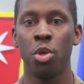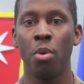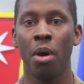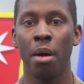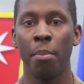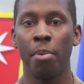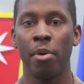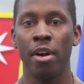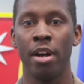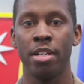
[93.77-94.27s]
do
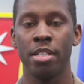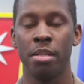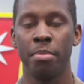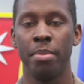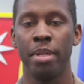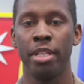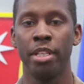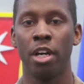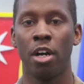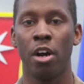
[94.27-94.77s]
our part to
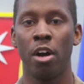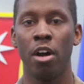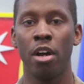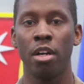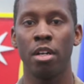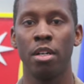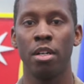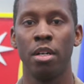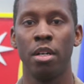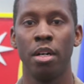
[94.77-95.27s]
bend the
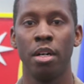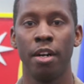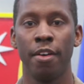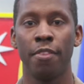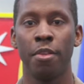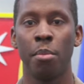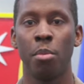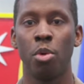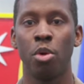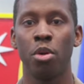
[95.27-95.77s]
arc
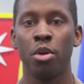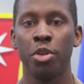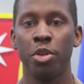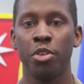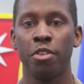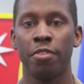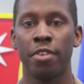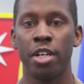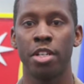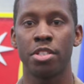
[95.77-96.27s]
of the moral
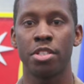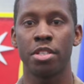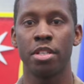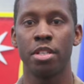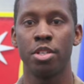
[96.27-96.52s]
universe